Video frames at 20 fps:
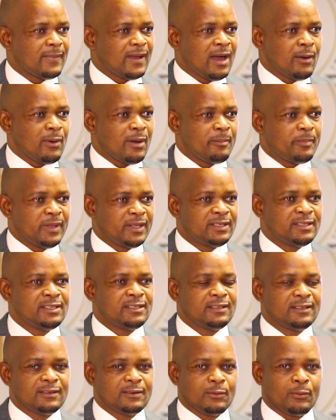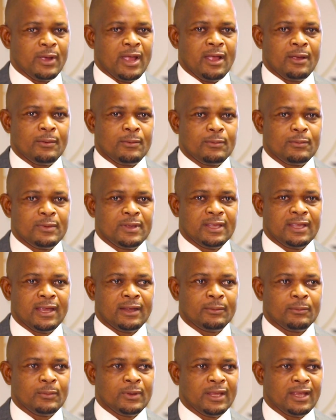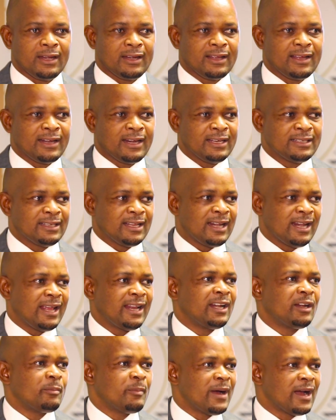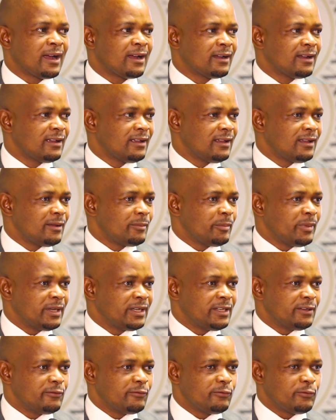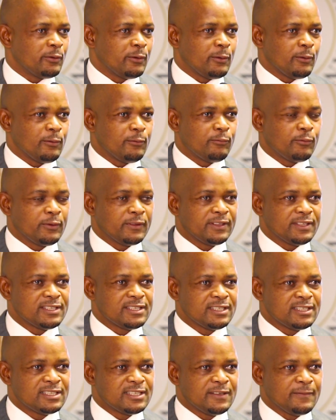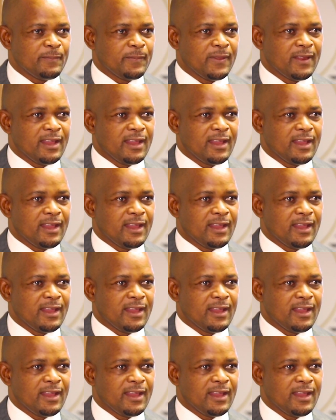our building, where we can create a landmark building for the city.